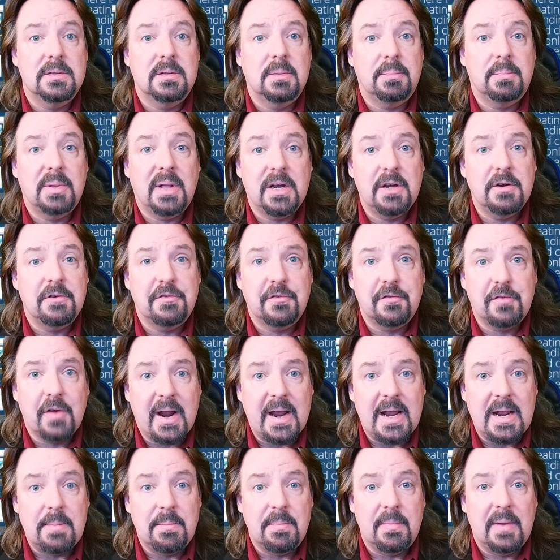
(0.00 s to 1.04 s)
the player
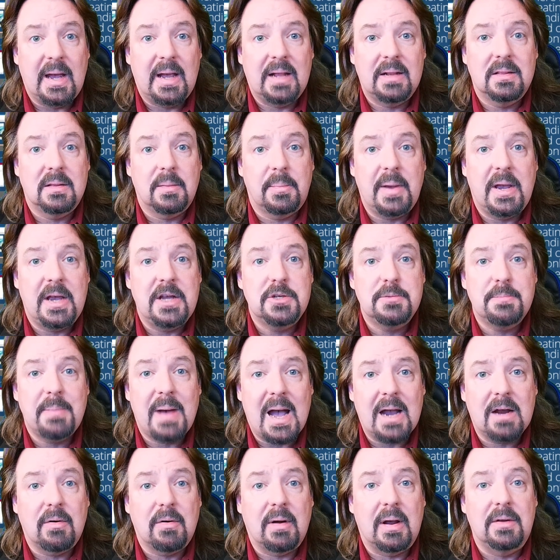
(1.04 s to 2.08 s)
frame, and the page
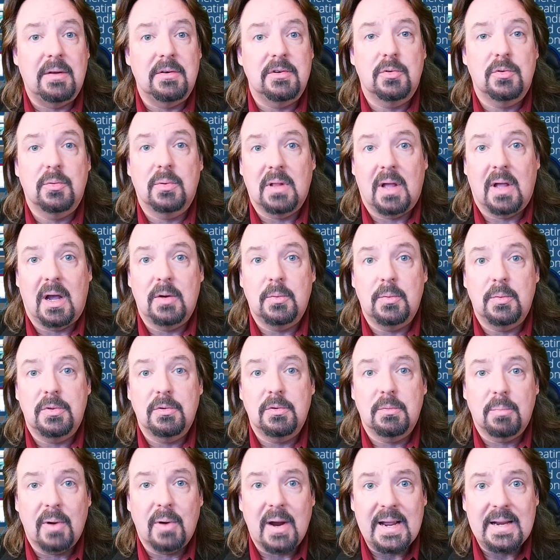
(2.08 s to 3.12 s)
background to align with
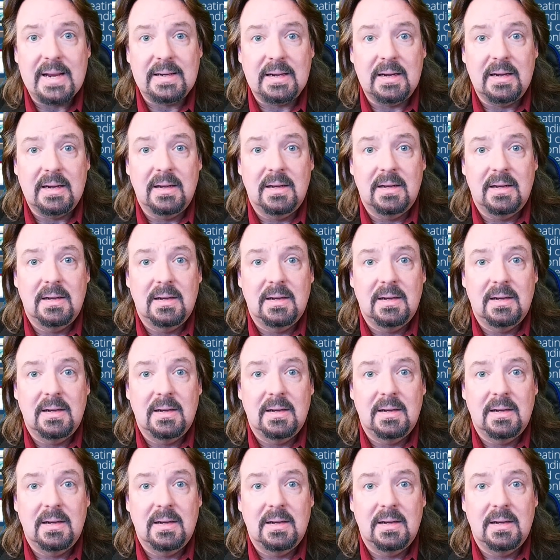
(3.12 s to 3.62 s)
your branding.